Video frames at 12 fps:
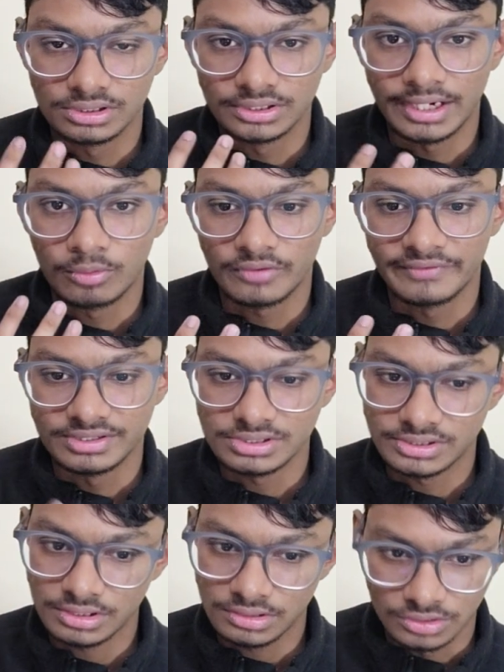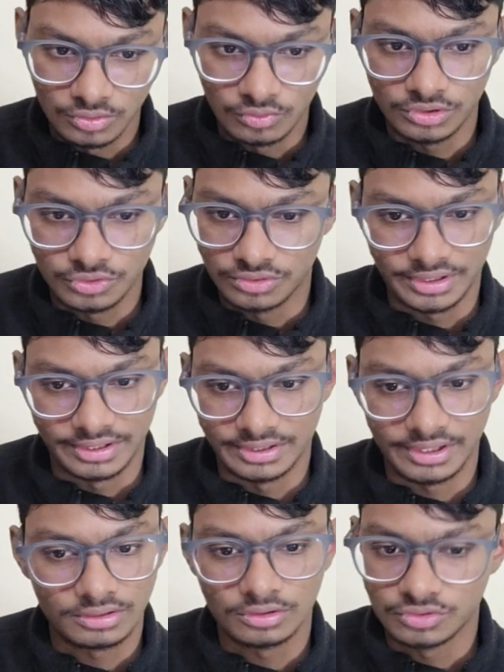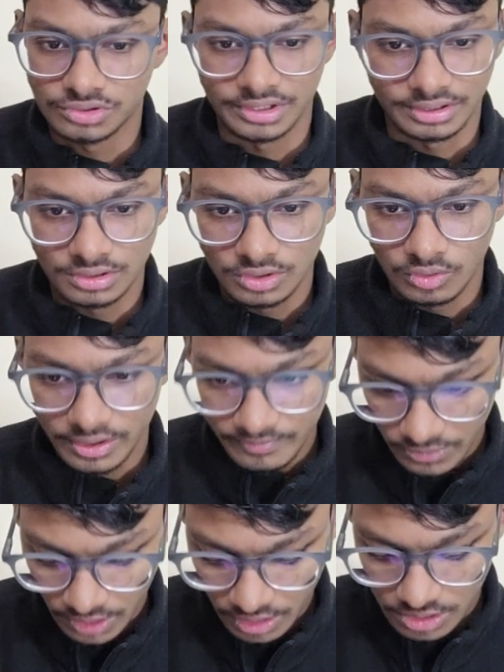that amount of energy, then you should take it, right? You should take it, okay?